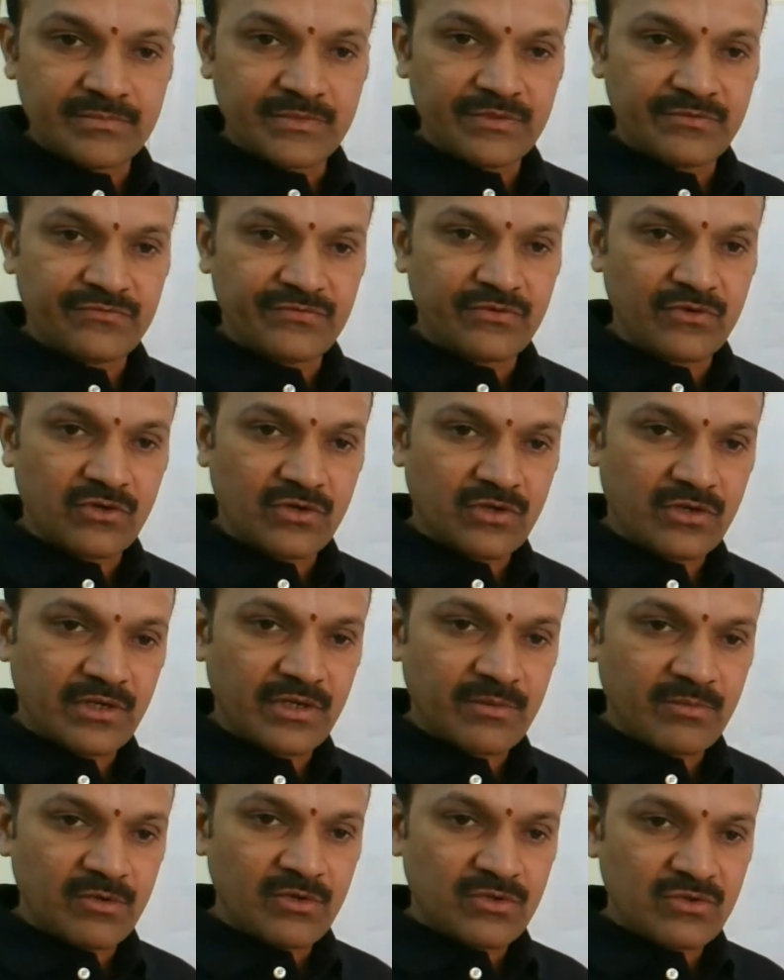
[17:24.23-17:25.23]
if you are
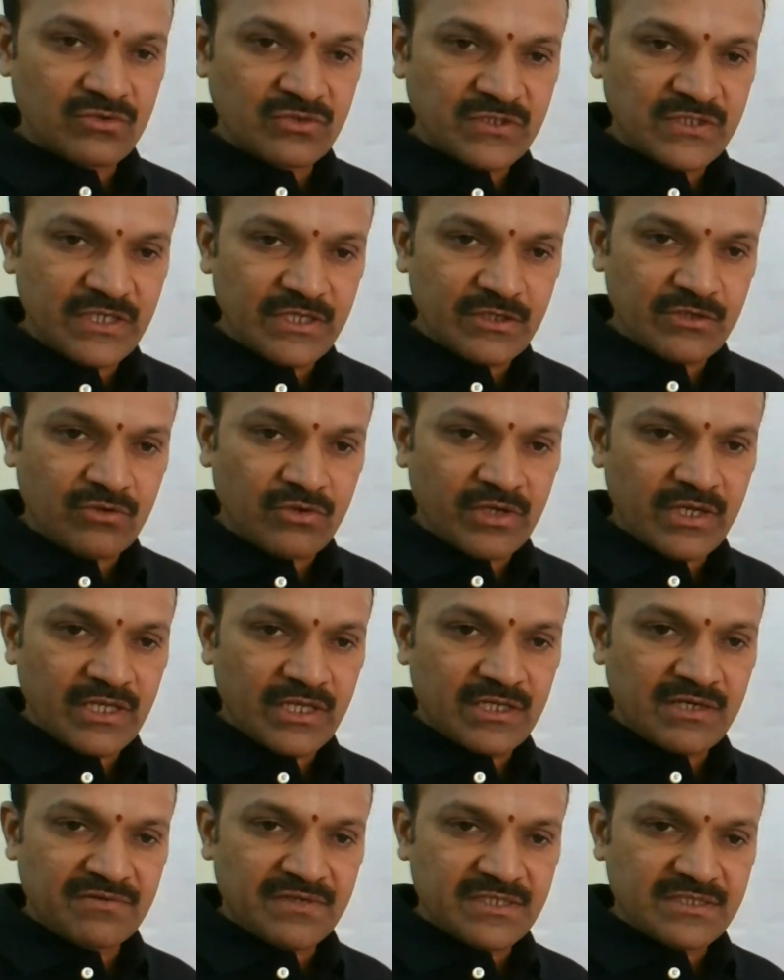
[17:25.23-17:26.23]
able to see it, okay.
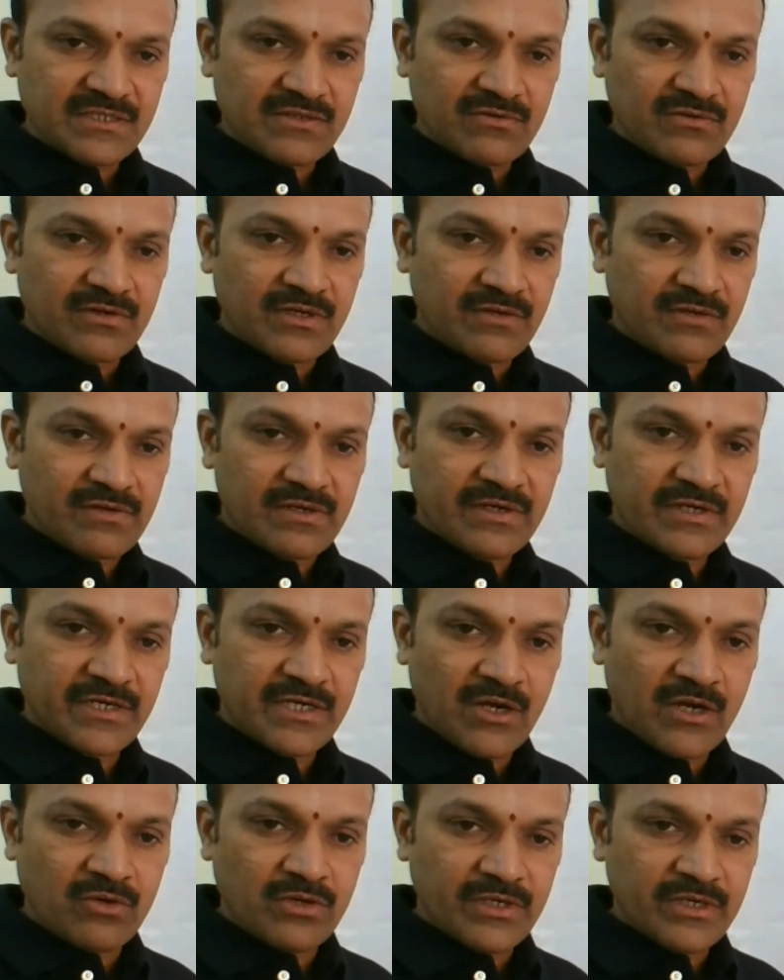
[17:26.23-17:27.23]
Otherwise, I will
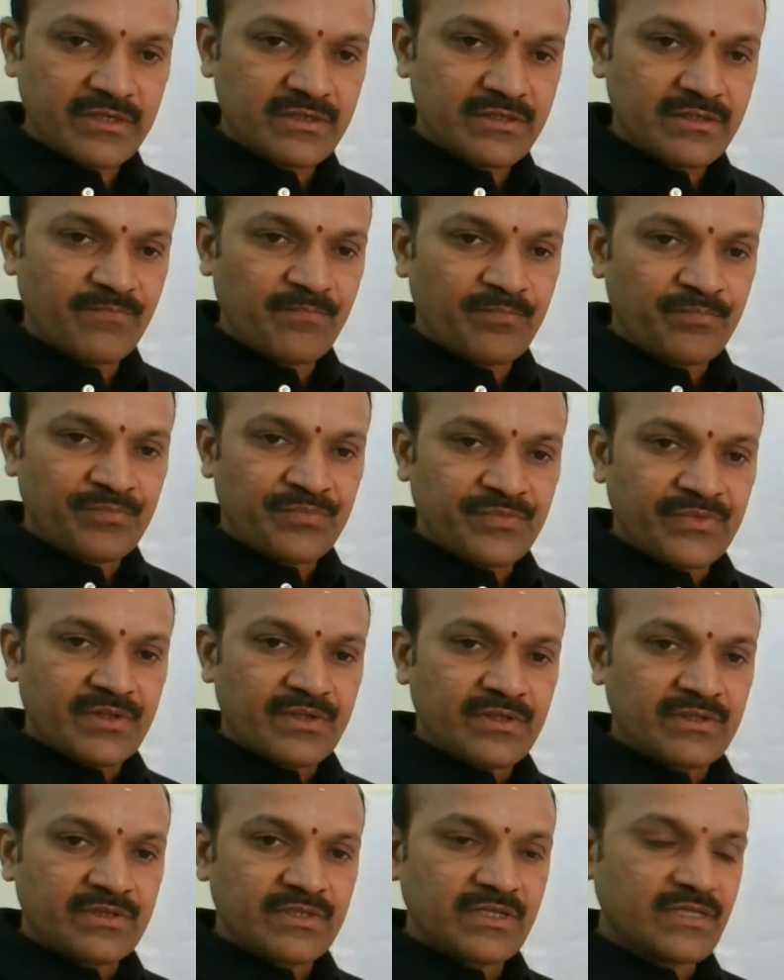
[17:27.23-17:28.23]
read out it.
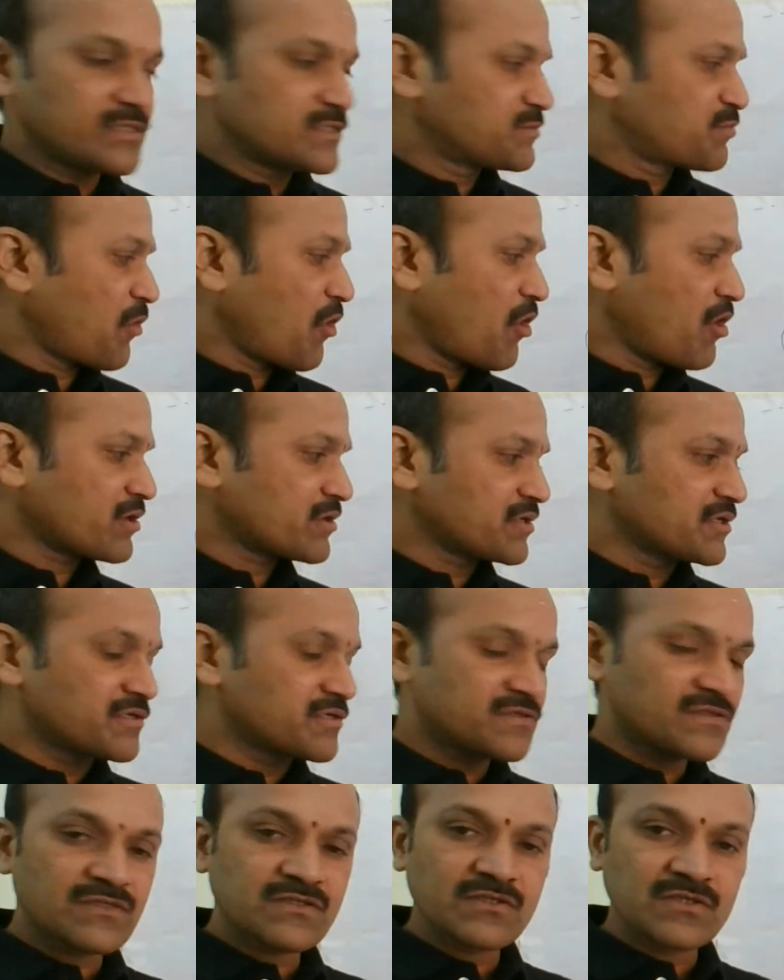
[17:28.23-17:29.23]
This part
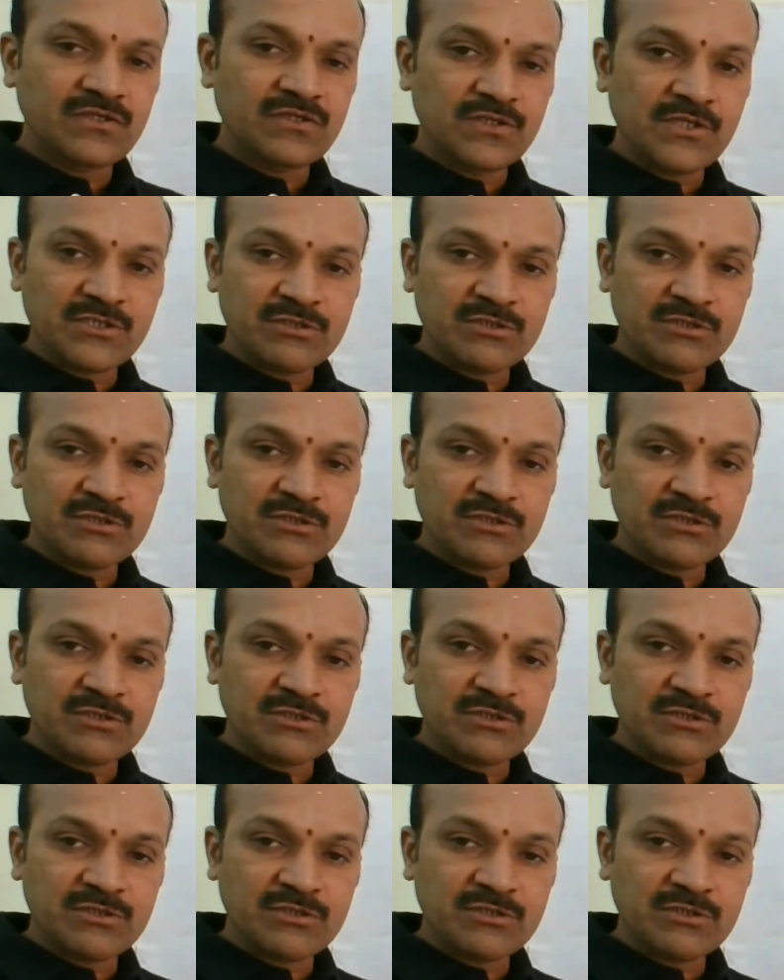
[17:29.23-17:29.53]
is